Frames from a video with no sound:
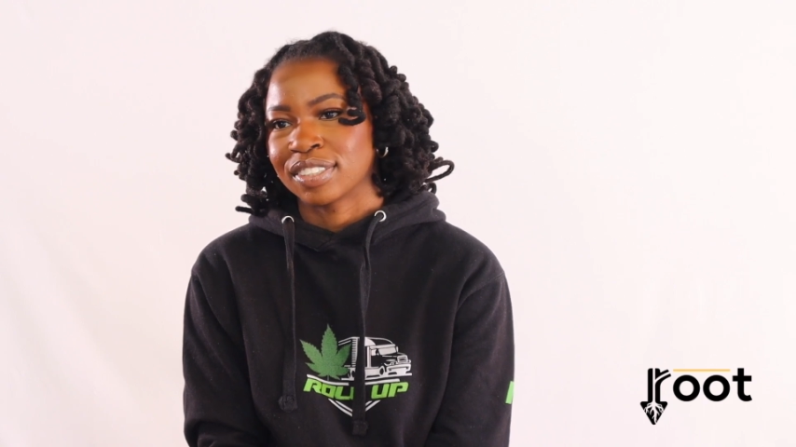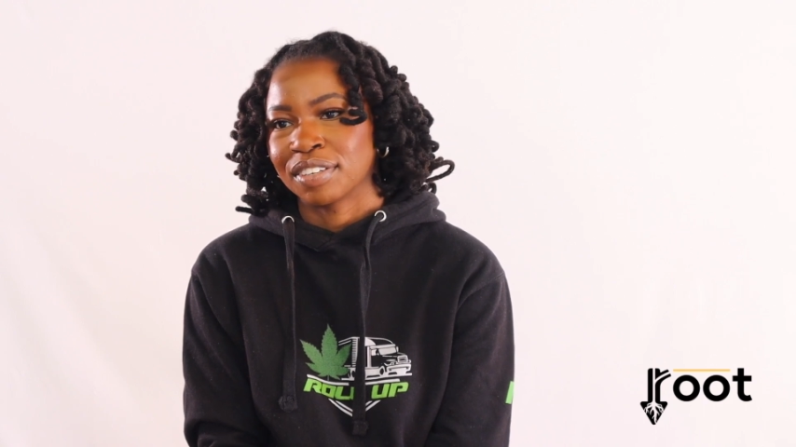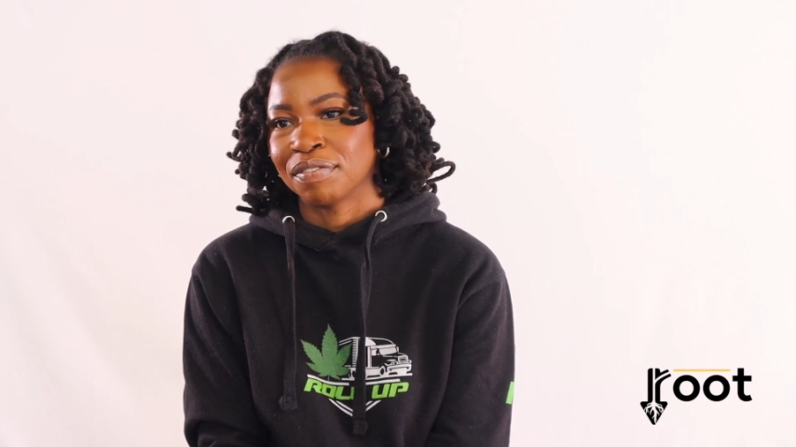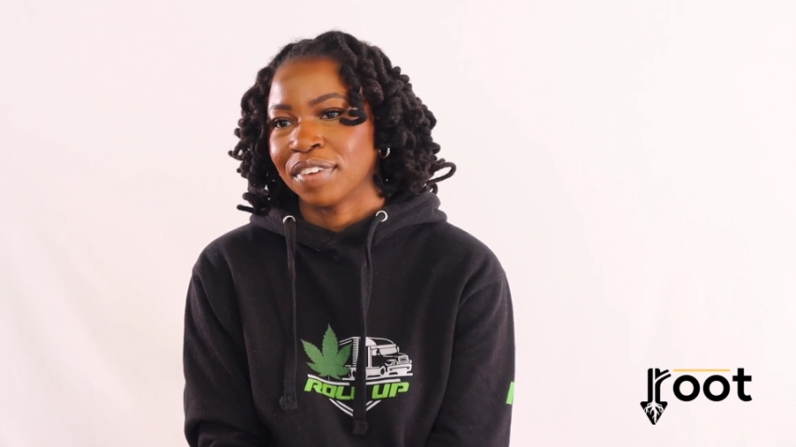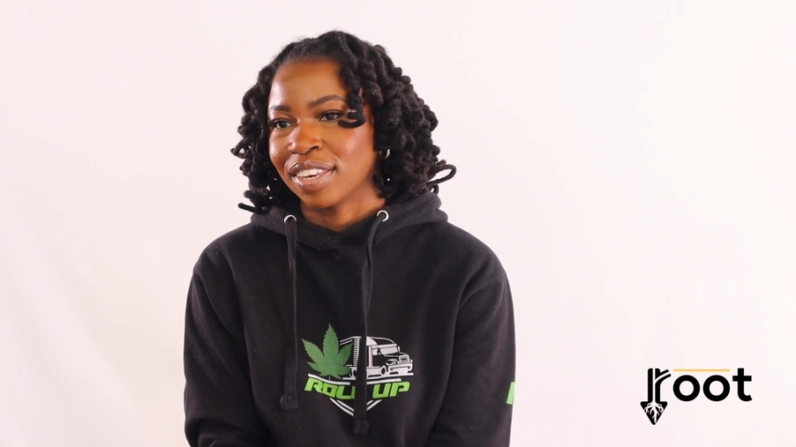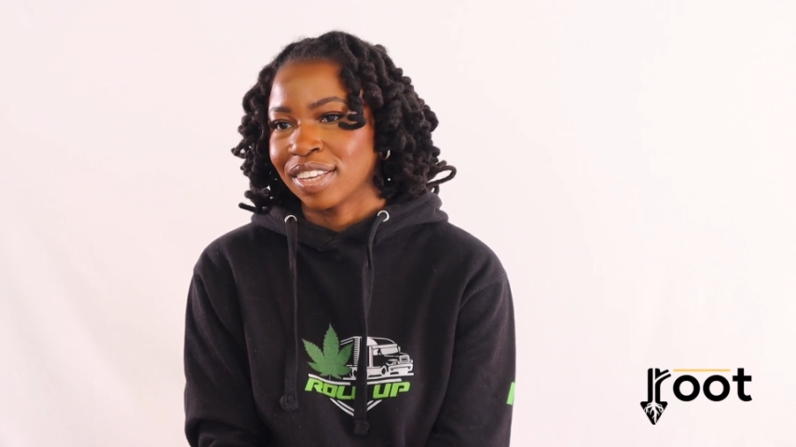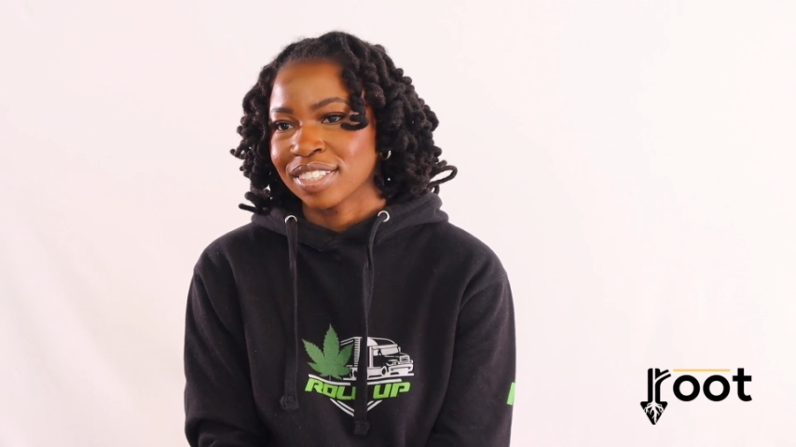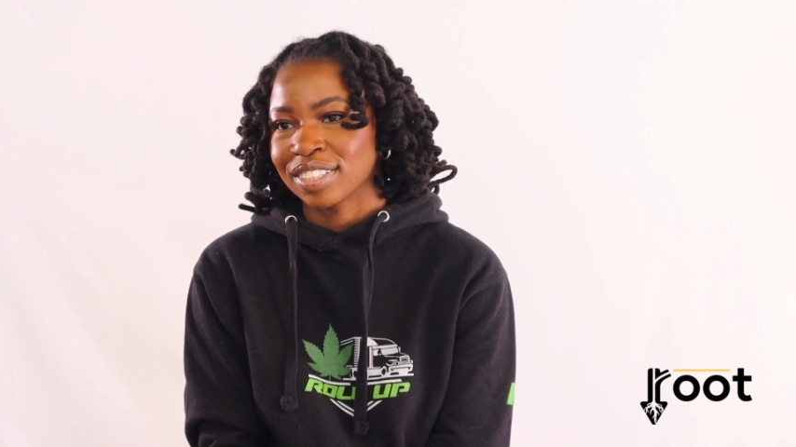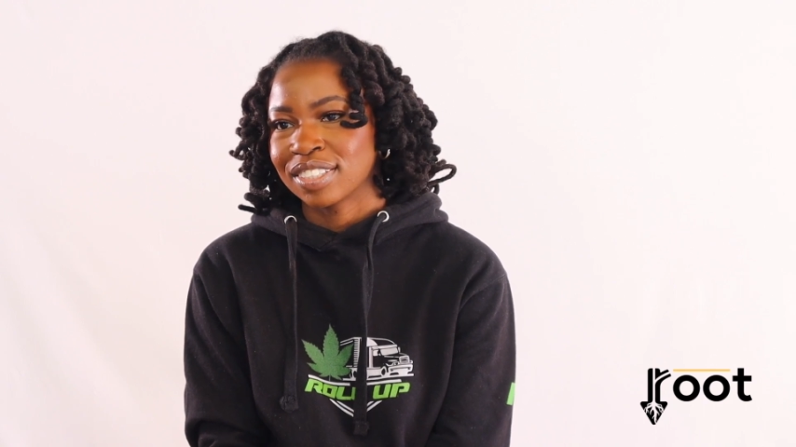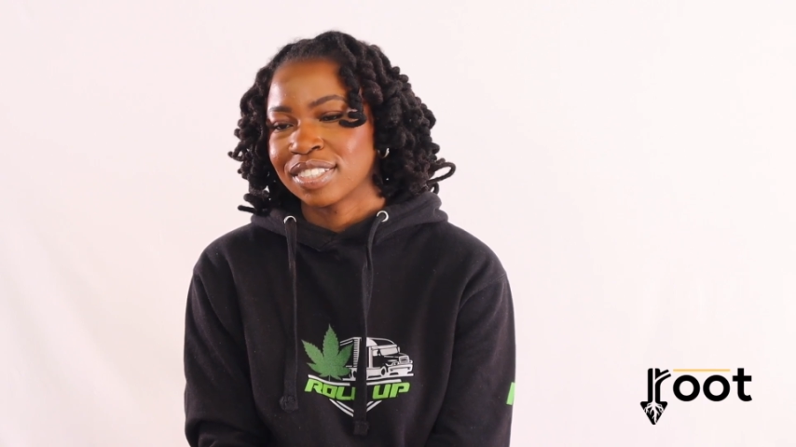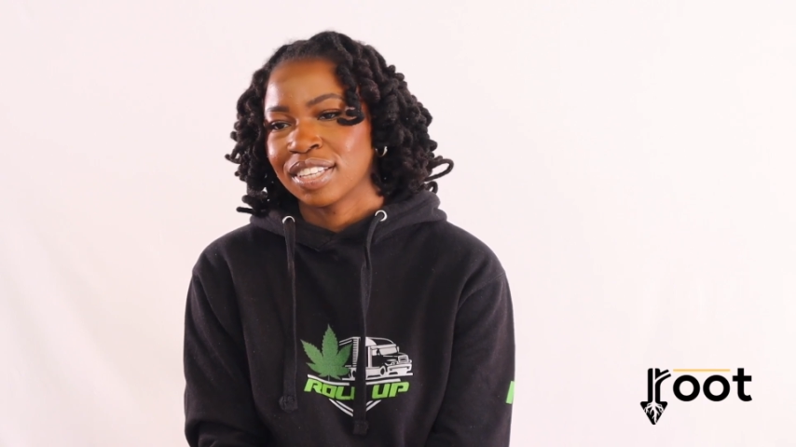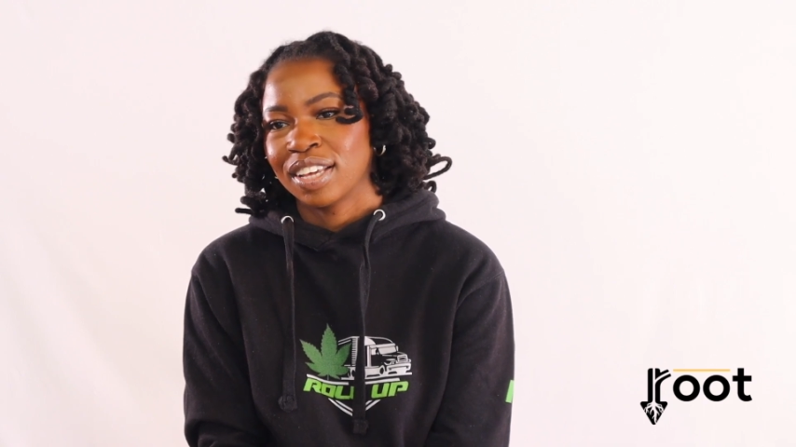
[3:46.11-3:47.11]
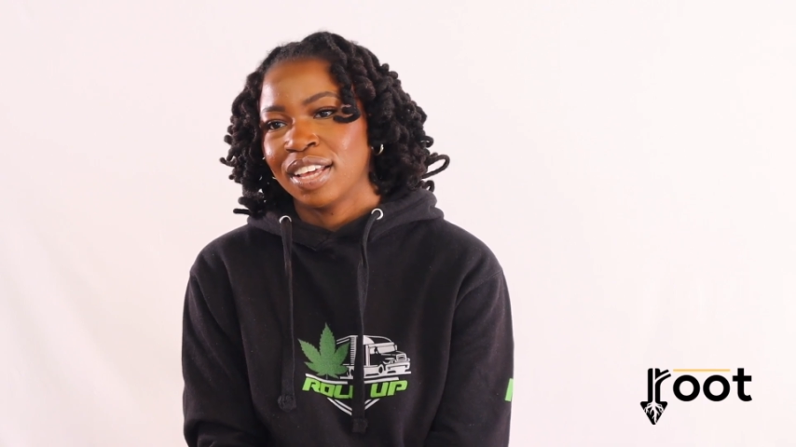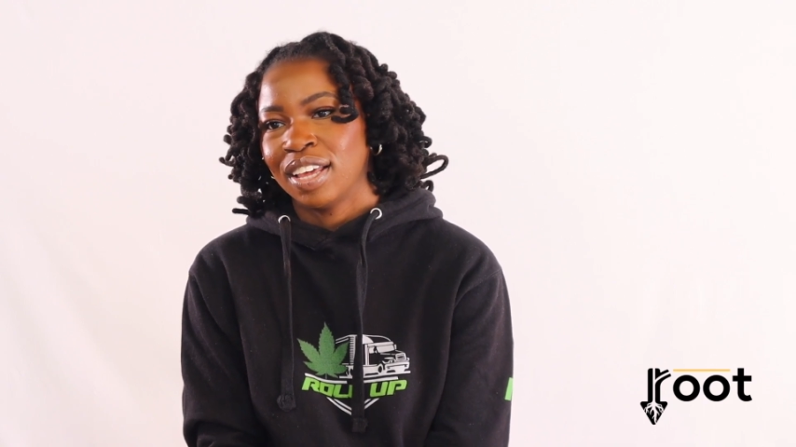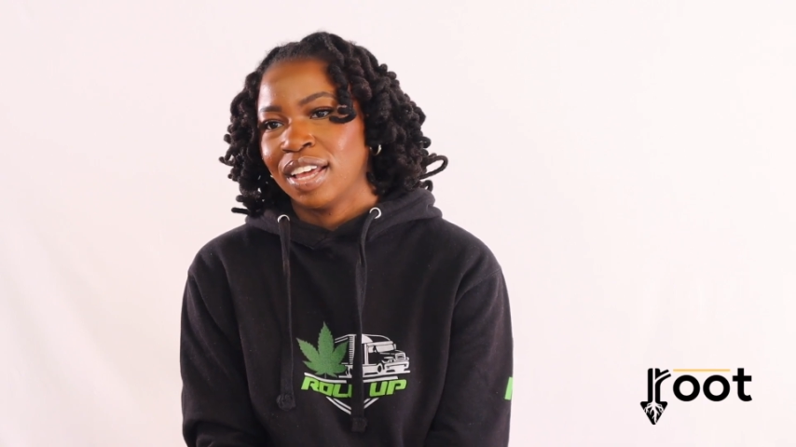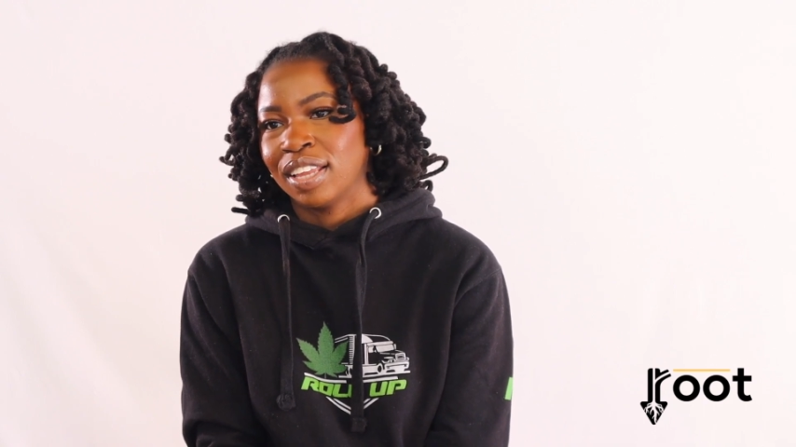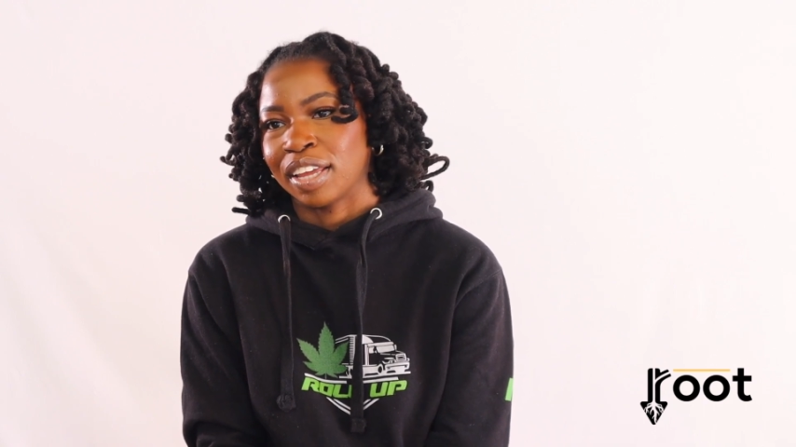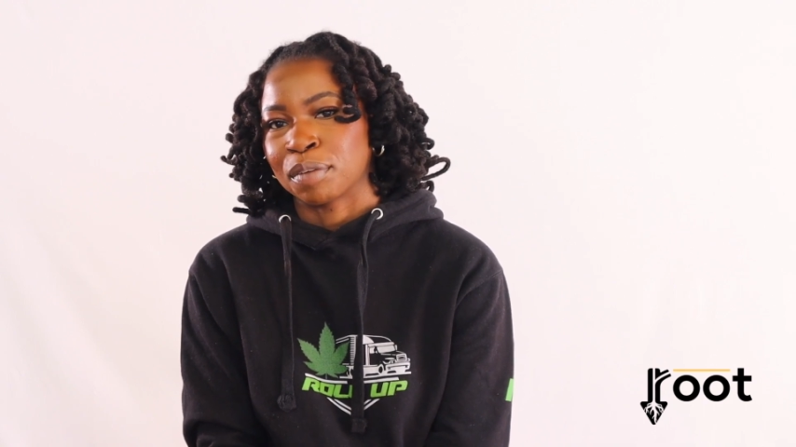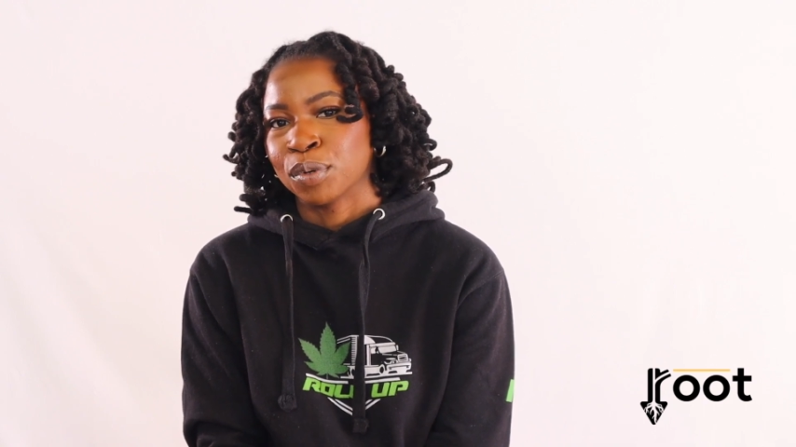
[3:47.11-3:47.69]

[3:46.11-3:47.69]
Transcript: convenience. Like